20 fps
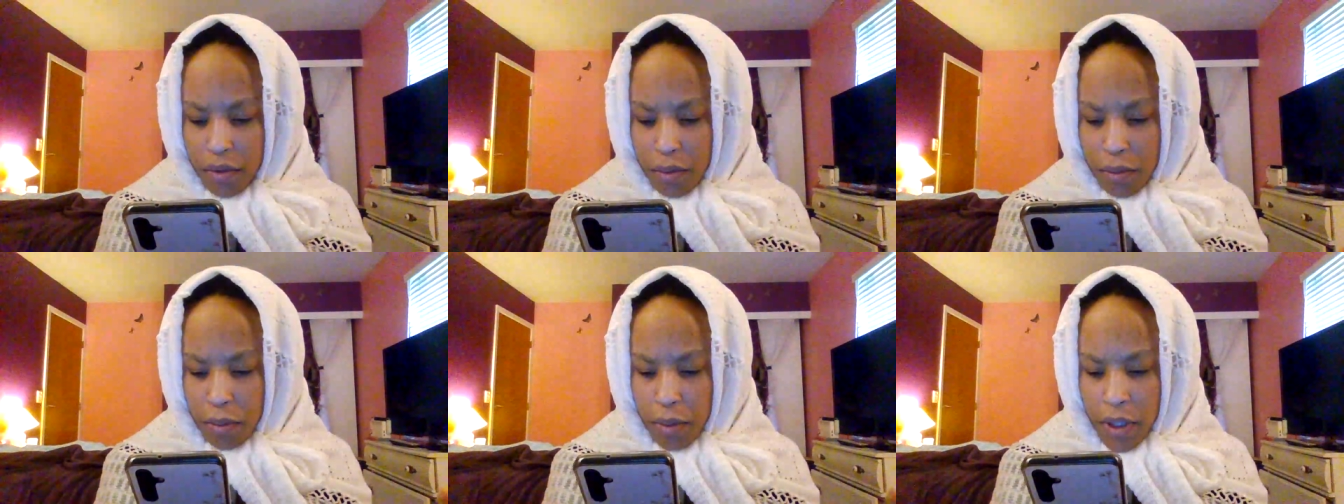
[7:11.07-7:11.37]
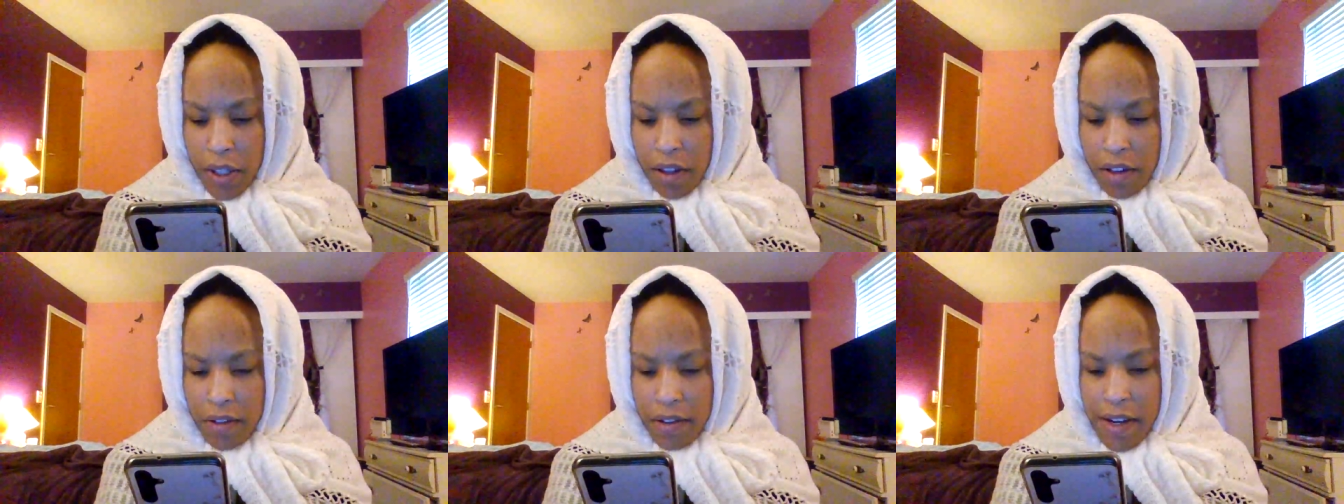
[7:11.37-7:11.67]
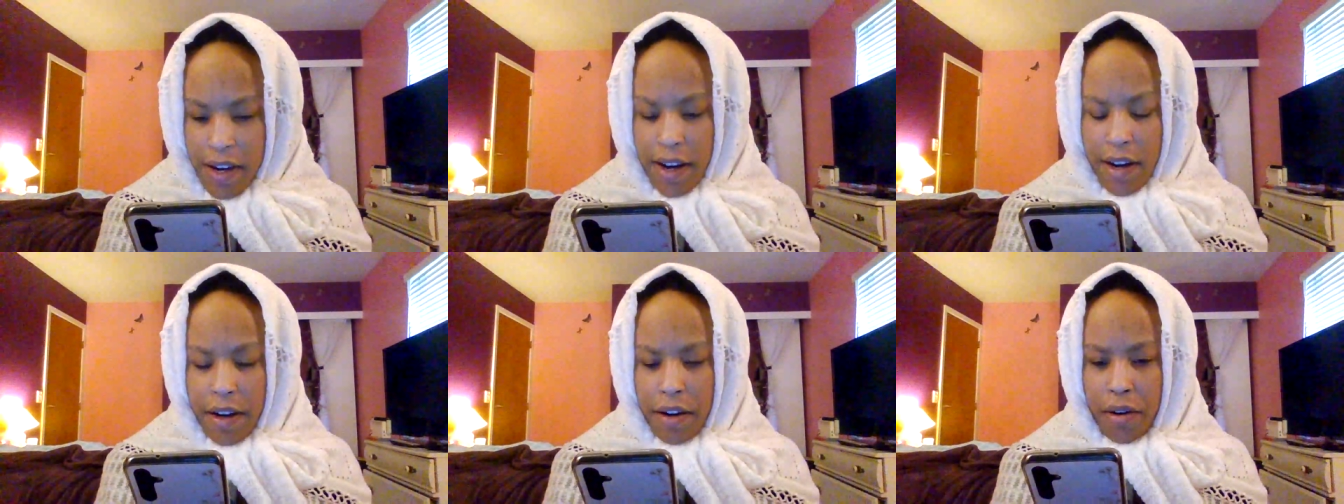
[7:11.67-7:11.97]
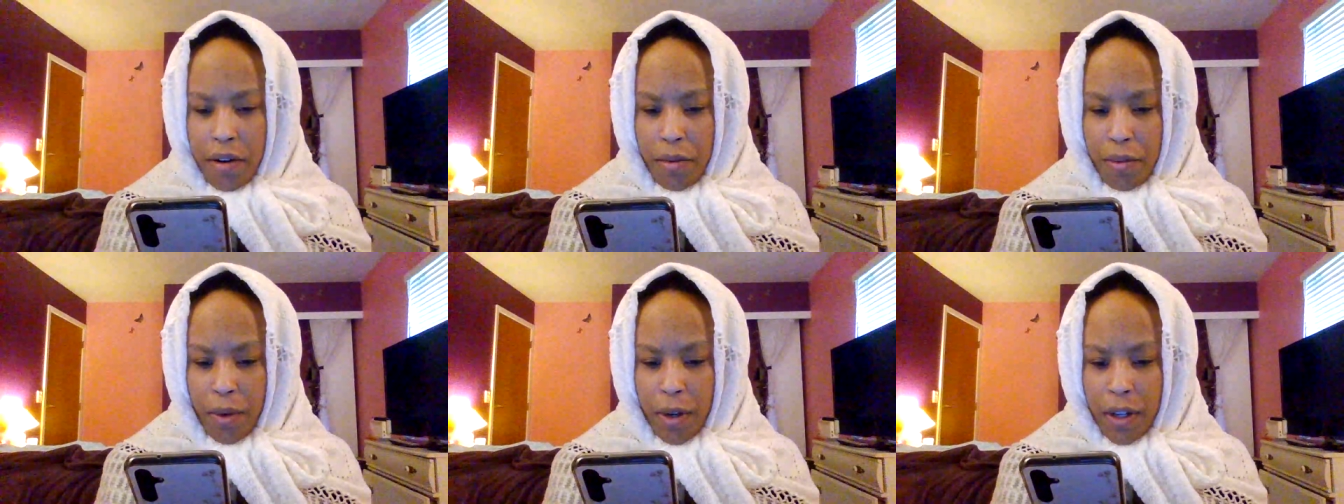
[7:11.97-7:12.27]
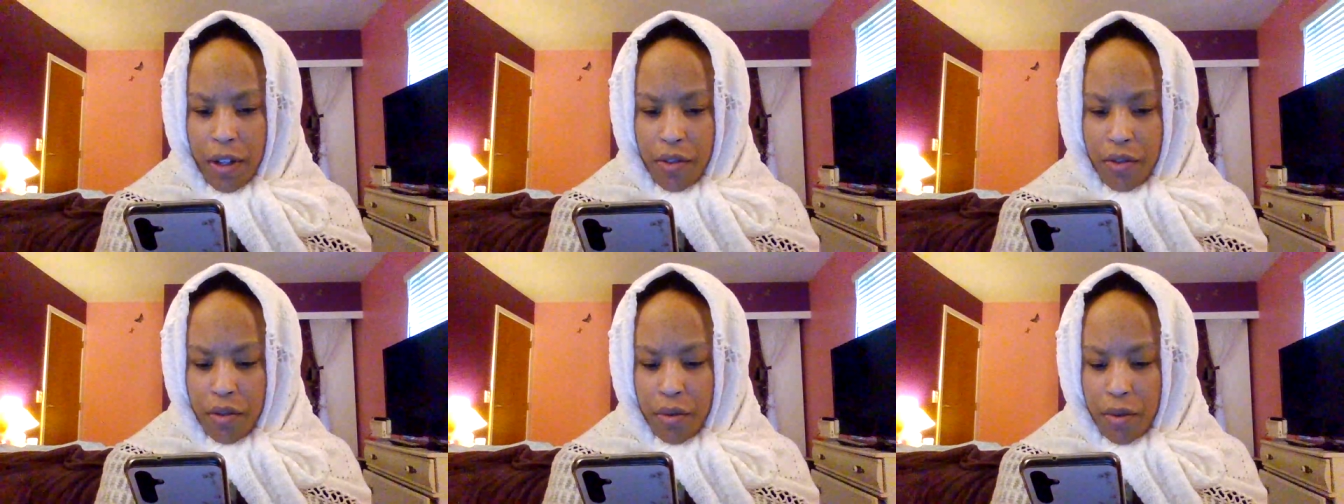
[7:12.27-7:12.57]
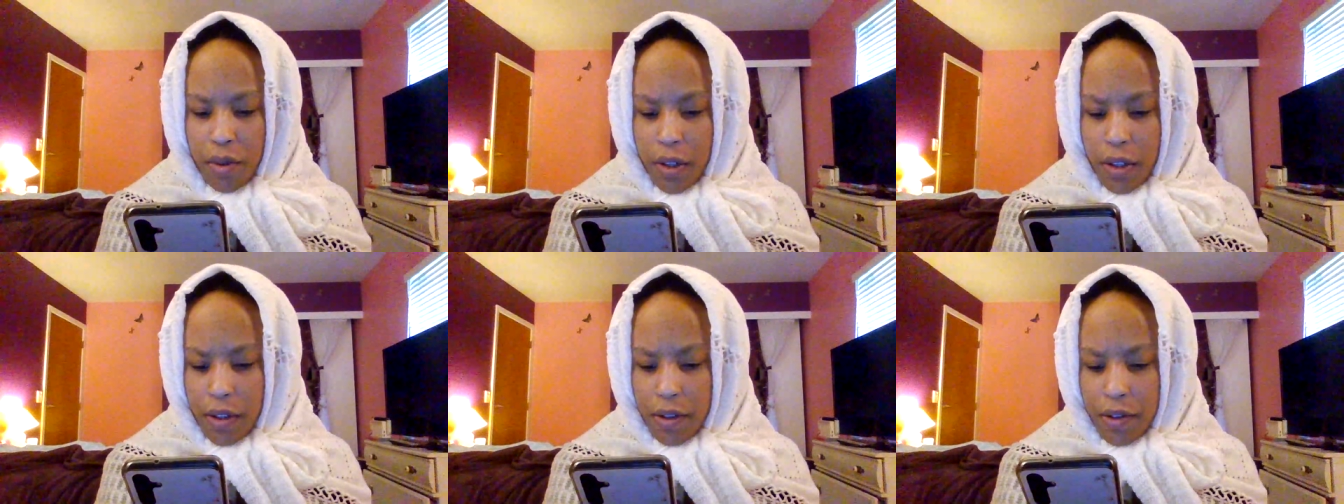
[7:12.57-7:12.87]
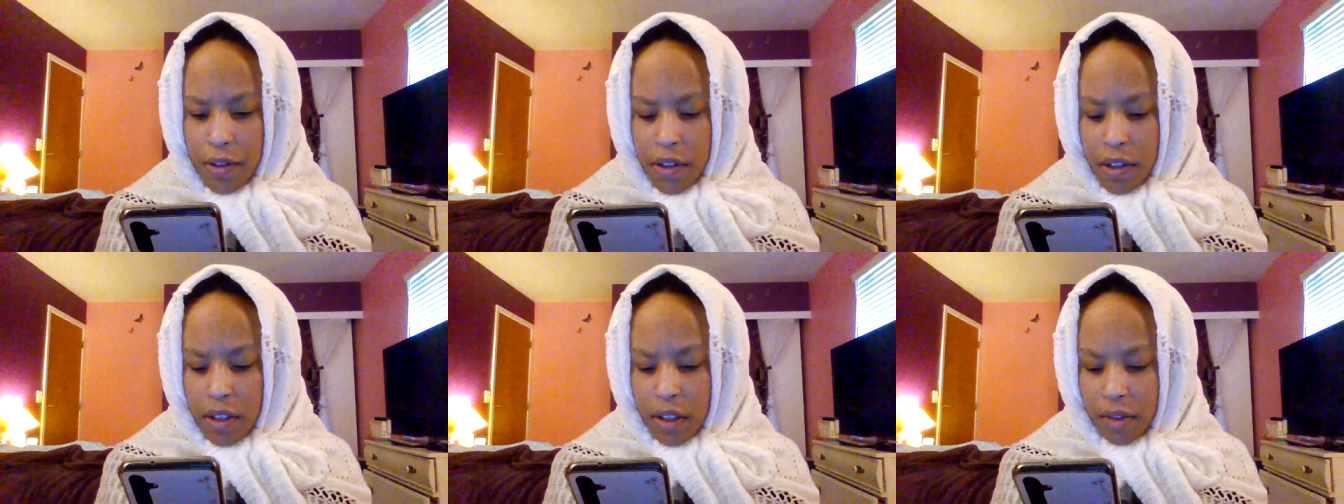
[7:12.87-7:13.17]
with a dagger running
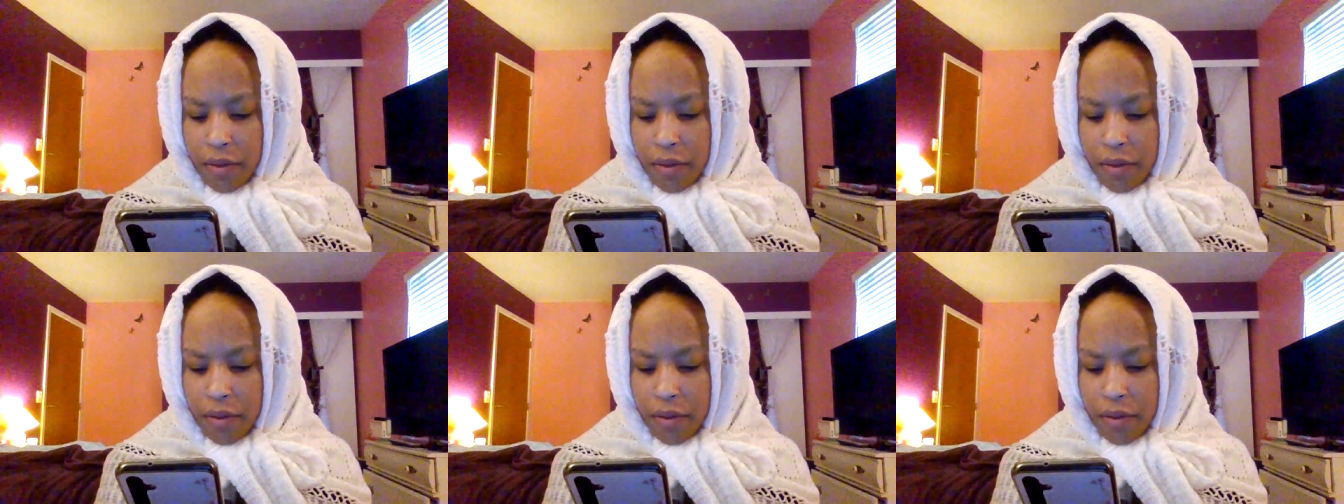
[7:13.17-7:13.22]
towards